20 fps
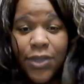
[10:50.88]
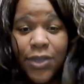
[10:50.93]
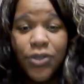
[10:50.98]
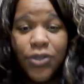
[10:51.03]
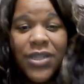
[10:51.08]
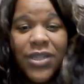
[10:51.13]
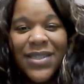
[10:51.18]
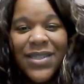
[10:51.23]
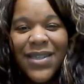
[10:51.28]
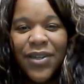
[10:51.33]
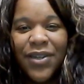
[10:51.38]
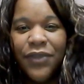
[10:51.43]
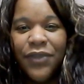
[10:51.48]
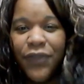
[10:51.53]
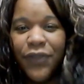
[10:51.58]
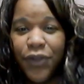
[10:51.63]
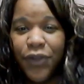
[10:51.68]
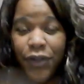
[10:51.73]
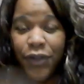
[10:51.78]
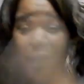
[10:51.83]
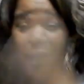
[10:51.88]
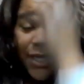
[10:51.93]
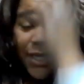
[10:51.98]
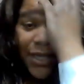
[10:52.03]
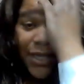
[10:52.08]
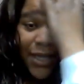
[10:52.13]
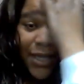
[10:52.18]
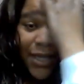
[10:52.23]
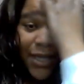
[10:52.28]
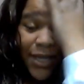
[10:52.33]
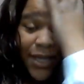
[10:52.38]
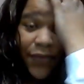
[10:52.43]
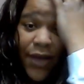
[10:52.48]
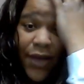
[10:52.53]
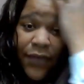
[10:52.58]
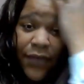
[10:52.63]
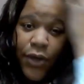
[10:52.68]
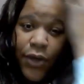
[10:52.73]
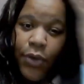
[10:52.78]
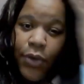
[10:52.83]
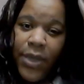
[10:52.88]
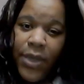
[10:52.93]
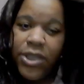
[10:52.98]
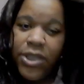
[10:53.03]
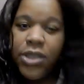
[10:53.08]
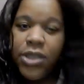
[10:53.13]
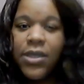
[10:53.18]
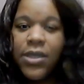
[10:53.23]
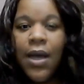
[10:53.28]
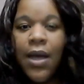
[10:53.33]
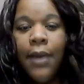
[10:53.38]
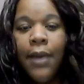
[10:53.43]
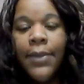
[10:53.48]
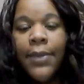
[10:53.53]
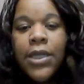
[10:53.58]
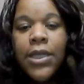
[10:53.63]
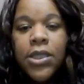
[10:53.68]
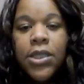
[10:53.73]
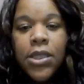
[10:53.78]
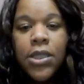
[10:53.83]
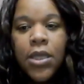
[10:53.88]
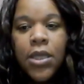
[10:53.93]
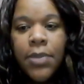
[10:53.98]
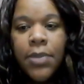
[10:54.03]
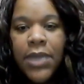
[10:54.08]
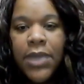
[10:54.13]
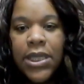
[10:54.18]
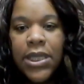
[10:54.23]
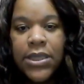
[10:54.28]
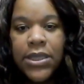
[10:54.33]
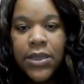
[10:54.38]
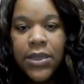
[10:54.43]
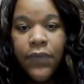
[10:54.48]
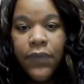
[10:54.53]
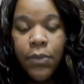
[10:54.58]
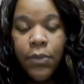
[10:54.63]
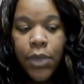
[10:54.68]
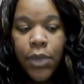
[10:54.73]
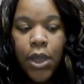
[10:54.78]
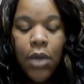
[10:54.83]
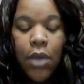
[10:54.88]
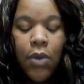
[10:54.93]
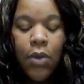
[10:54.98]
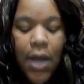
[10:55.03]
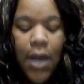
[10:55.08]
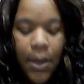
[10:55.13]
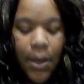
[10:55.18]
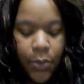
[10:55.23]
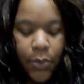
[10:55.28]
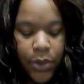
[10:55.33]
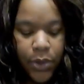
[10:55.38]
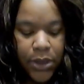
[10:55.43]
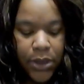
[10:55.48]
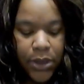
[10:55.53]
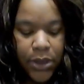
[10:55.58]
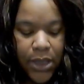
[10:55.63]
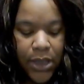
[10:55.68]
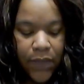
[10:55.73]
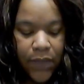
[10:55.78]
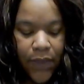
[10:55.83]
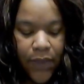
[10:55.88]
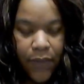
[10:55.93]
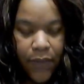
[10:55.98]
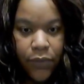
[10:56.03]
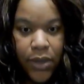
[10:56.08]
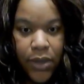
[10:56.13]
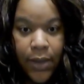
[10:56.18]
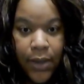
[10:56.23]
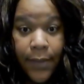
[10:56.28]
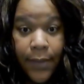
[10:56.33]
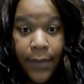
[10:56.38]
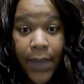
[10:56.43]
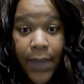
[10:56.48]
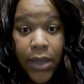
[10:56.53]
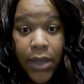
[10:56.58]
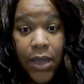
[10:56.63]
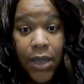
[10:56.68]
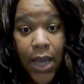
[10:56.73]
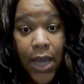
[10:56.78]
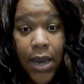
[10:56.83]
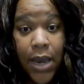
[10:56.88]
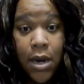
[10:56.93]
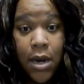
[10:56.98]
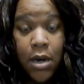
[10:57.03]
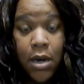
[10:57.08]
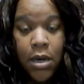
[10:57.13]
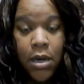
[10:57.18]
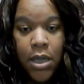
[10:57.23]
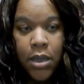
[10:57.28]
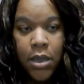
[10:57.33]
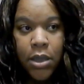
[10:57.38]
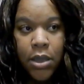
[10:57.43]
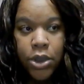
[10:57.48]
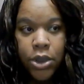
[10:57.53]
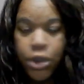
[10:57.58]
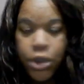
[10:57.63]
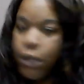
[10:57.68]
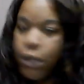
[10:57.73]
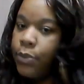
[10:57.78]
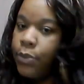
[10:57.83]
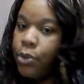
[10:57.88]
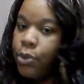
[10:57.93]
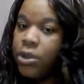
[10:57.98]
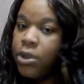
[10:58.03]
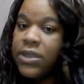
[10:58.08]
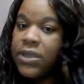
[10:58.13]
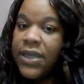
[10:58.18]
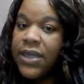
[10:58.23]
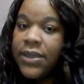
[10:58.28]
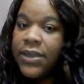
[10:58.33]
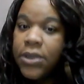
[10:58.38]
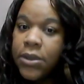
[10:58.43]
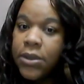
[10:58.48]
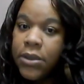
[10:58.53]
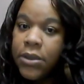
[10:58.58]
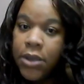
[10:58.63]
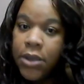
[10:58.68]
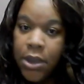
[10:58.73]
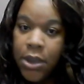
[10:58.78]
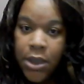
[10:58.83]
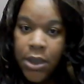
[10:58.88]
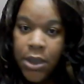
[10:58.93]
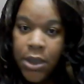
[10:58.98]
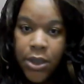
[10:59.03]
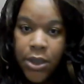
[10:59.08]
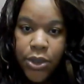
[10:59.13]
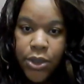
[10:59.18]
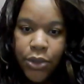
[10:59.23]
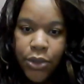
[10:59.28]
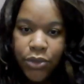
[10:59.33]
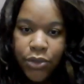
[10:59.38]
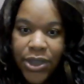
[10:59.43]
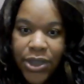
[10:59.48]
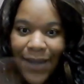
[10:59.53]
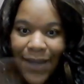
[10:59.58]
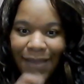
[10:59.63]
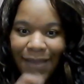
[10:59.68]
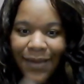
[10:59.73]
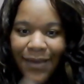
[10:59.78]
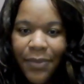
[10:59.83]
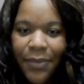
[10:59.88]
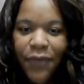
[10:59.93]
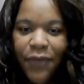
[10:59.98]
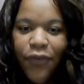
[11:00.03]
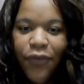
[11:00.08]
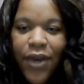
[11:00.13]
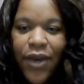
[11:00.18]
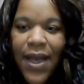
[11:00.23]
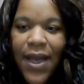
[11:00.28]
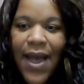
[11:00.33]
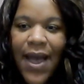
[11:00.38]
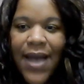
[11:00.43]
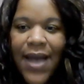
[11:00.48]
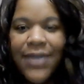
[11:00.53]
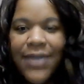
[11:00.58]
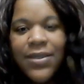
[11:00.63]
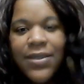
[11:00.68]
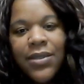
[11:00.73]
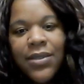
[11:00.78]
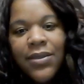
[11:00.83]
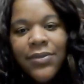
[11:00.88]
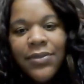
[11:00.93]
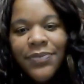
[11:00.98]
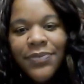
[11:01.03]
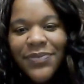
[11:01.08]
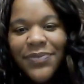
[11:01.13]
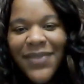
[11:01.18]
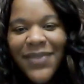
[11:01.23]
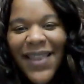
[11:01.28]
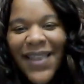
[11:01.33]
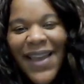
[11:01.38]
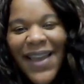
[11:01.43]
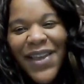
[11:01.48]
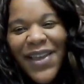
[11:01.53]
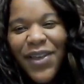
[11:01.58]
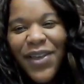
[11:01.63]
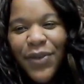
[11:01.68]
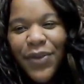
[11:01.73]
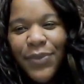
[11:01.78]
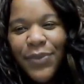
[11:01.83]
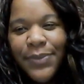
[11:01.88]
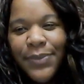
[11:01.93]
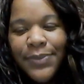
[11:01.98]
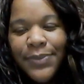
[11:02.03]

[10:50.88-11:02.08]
stress this out any further. If you have any questions, comments, please leave them below. I will leave everything about the hair in the show more section. So check there before you ask. Thank you.